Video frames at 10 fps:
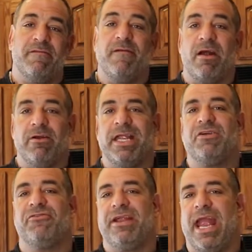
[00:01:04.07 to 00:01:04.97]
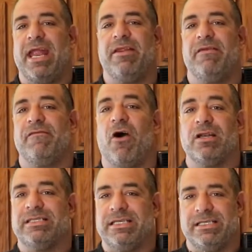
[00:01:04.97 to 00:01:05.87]
very creative,
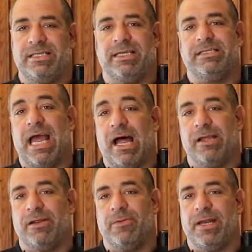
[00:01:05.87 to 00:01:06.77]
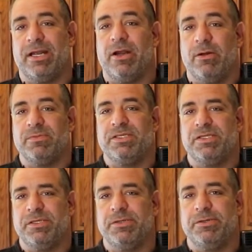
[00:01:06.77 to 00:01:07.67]
artistic talent when it comes
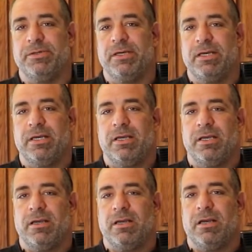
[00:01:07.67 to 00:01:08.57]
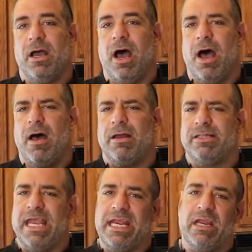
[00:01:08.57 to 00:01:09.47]
to
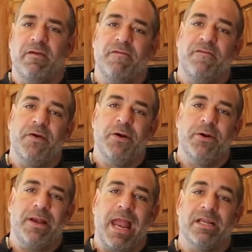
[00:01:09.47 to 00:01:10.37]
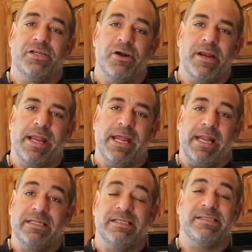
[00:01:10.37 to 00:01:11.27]
taking food and turning it
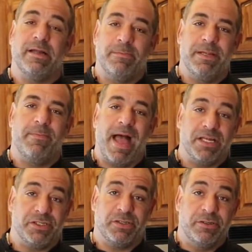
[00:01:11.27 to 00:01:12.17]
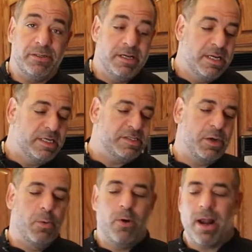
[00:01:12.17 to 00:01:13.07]
into something magical.
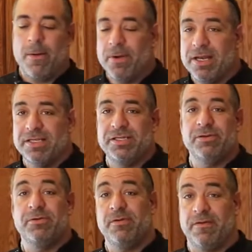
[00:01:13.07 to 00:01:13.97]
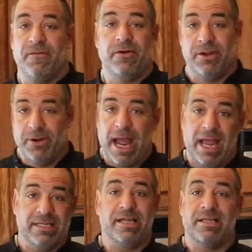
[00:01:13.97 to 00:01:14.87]
So what I'm going to do for you
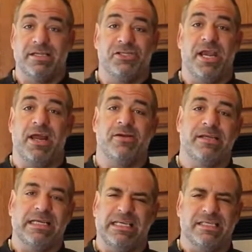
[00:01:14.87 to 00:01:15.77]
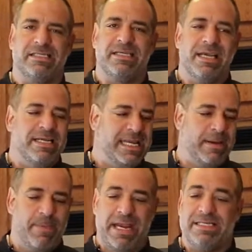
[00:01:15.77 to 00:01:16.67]
guys on this channel is
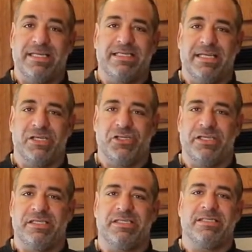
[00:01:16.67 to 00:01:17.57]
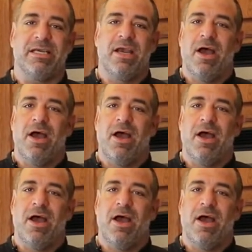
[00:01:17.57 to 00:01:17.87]
take basic dishes